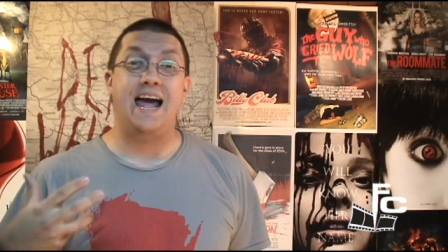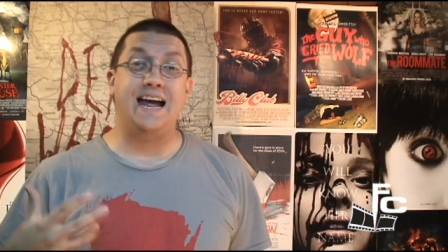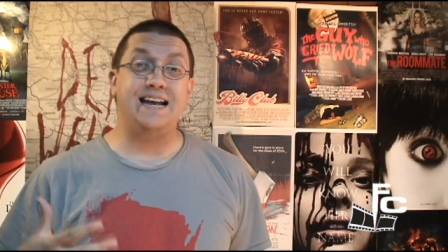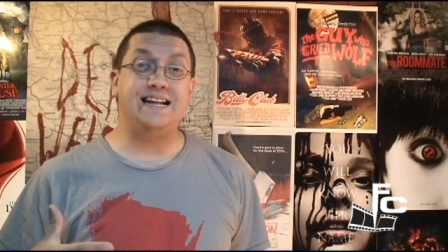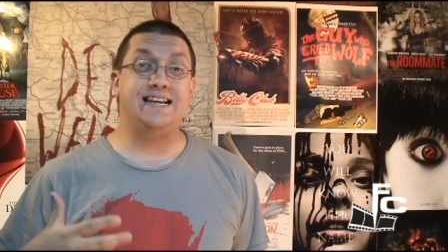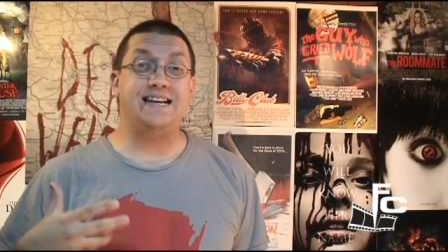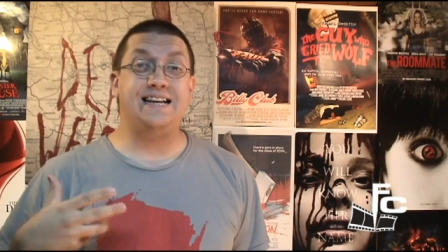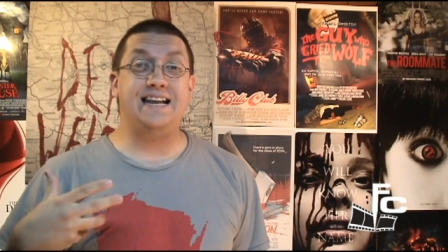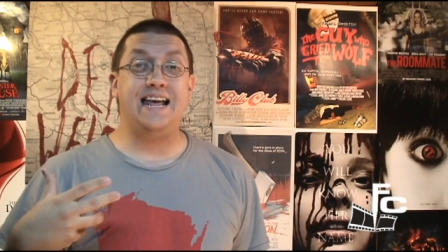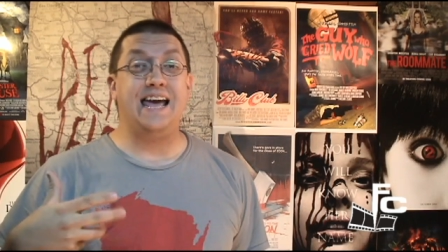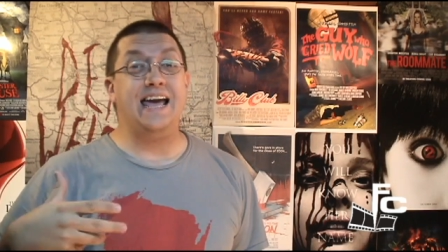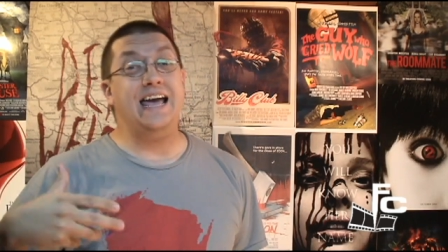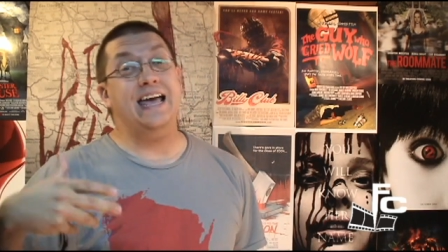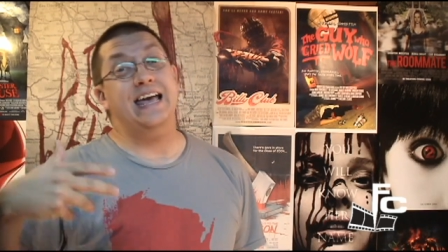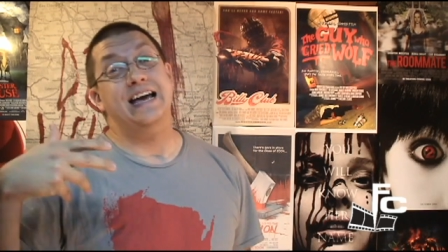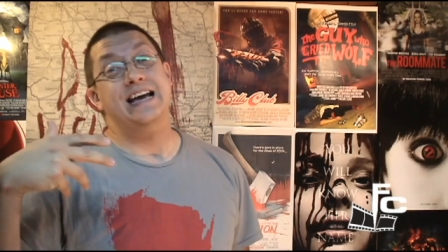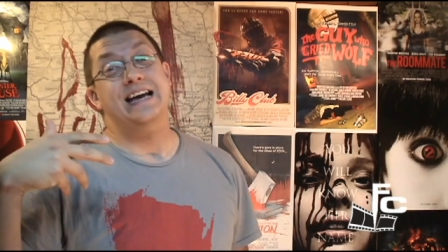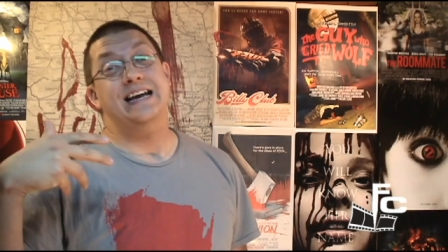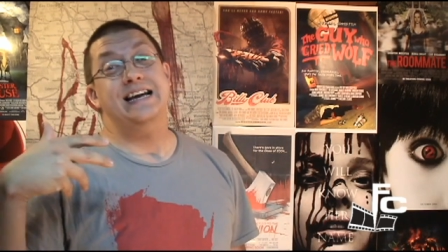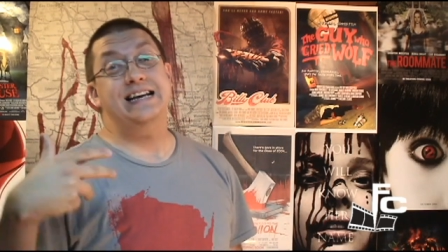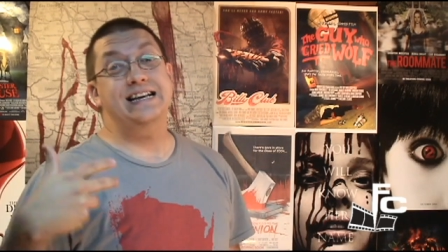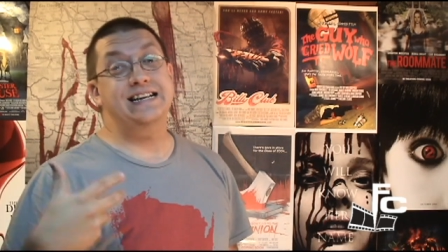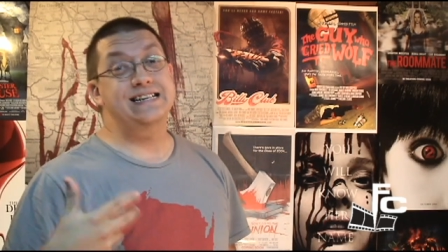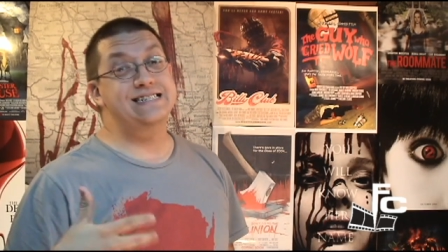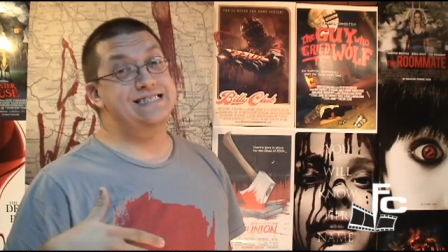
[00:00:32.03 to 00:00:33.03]
and today
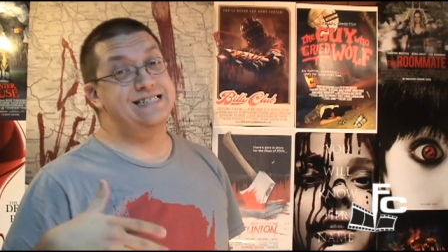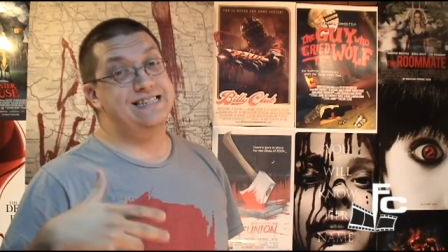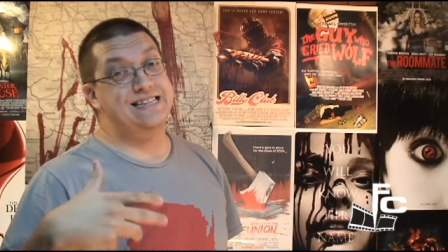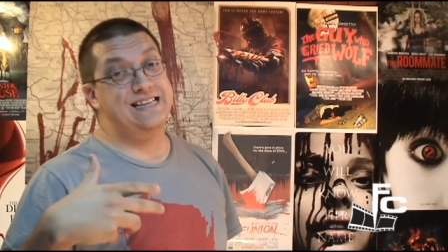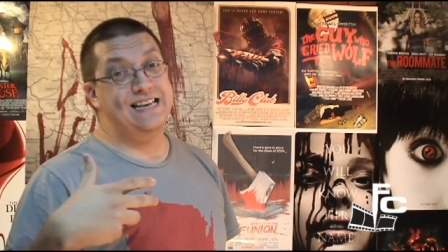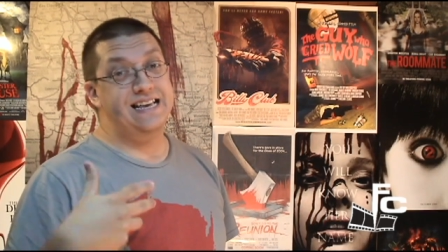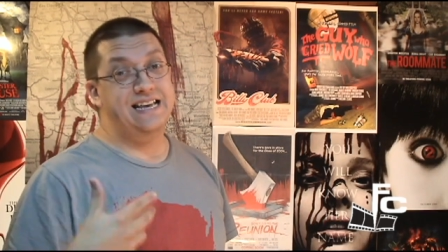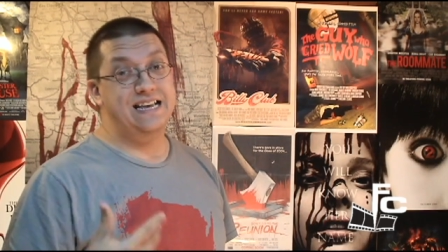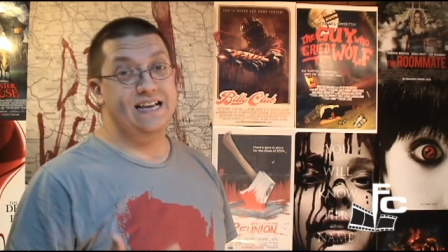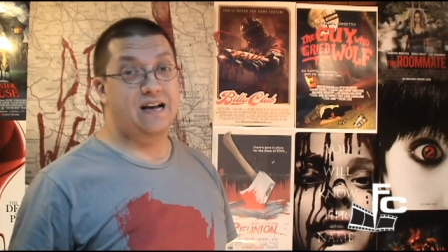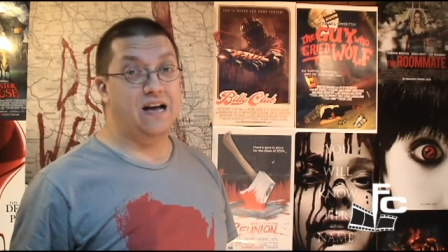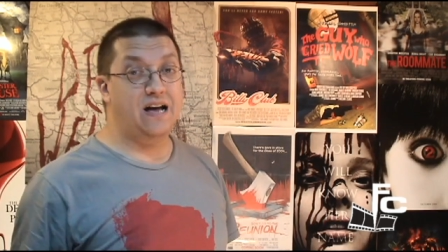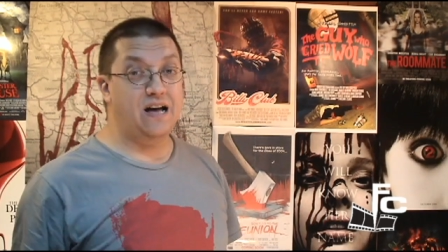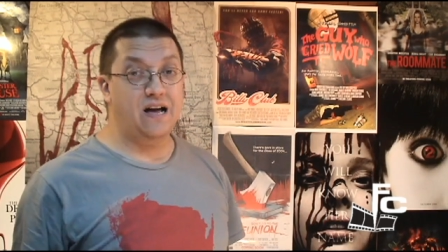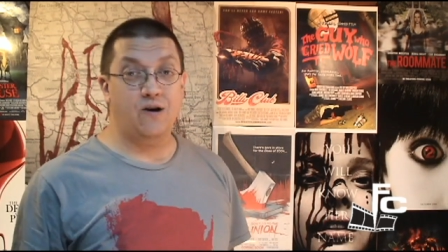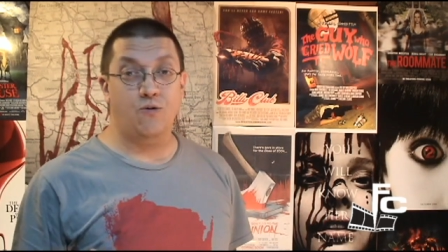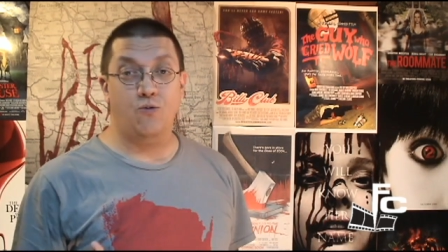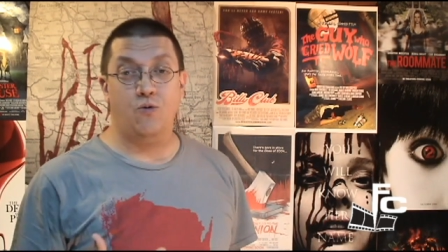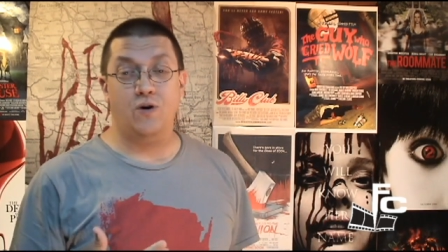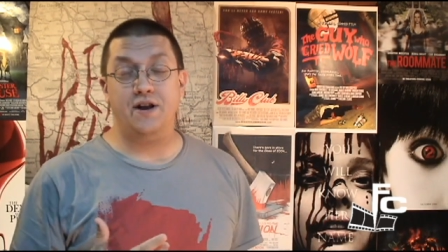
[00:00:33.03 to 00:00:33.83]
is the uh,